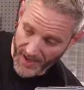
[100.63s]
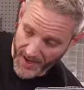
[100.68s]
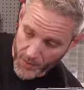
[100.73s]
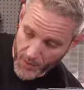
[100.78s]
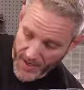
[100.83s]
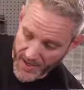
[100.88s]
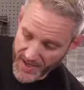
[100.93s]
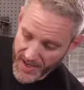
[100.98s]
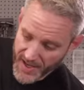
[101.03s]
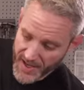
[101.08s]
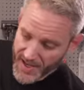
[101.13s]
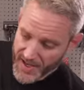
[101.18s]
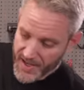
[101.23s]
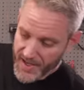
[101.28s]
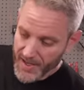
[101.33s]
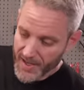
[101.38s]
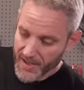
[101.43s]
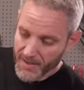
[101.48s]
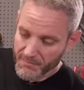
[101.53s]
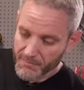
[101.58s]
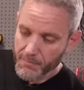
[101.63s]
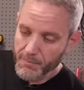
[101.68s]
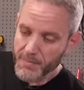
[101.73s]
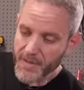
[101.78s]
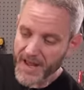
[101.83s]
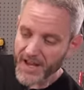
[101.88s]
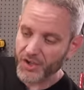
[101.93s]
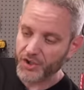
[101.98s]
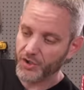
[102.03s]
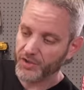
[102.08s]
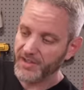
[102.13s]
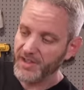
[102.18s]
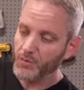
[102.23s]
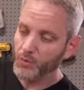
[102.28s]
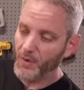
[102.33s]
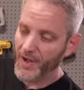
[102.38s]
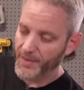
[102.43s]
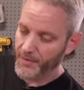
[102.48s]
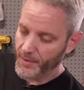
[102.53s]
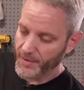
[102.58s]
I went majorly
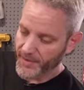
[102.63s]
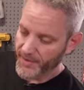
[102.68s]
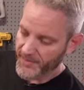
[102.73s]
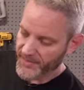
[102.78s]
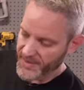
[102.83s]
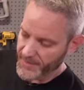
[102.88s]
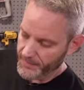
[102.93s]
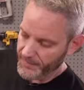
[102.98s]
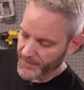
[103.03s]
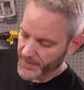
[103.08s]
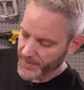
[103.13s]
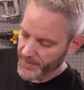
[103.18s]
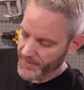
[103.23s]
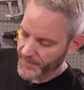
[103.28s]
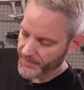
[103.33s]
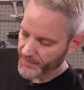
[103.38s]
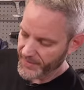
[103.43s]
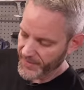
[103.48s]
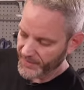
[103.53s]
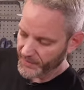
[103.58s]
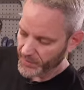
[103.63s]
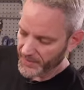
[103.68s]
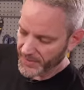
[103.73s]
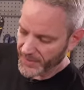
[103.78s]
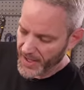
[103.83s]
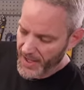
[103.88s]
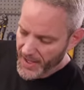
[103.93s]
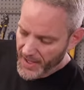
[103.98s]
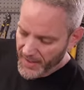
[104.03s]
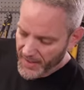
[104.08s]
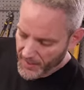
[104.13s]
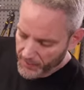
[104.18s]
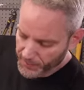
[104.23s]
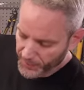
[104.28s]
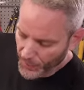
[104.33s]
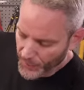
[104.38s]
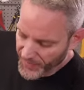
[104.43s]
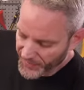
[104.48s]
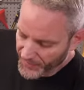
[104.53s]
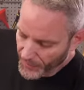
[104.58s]
weathered themed for this one.
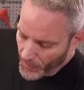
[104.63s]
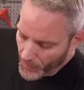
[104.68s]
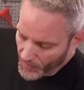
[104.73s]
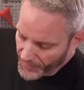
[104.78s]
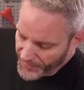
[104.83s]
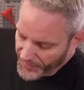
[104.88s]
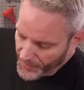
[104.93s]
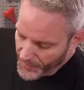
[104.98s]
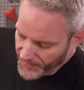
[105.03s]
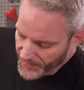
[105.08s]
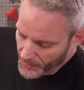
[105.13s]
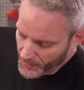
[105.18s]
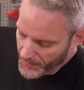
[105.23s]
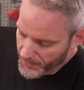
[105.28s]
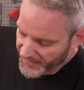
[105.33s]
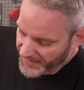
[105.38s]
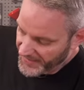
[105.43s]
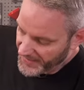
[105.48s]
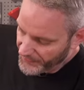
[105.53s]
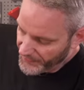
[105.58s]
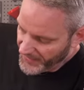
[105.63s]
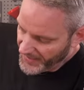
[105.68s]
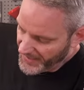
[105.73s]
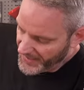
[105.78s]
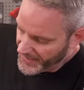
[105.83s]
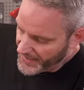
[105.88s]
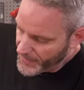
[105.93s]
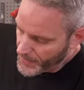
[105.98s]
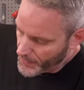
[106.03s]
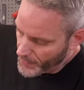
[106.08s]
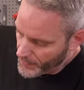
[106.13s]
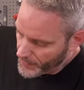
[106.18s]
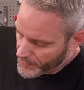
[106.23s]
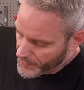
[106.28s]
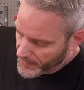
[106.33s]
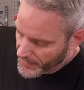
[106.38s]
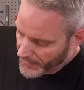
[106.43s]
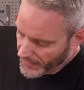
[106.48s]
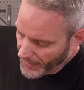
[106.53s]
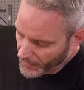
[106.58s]
Blew this hole here, that way we could get the AIO
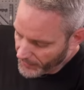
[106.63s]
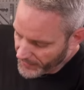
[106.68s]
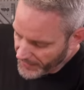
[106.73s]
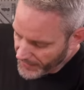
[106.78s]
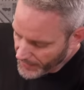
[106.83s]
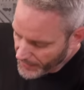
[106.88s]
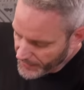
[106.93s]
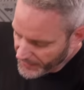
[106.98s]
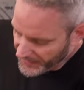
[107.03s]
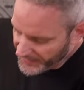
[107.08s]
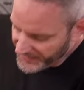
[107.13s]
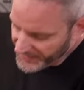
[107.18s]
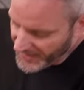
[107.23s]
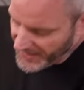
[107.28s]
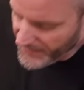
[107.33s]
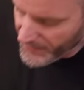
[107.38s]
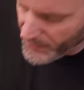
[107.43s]
out here. You could say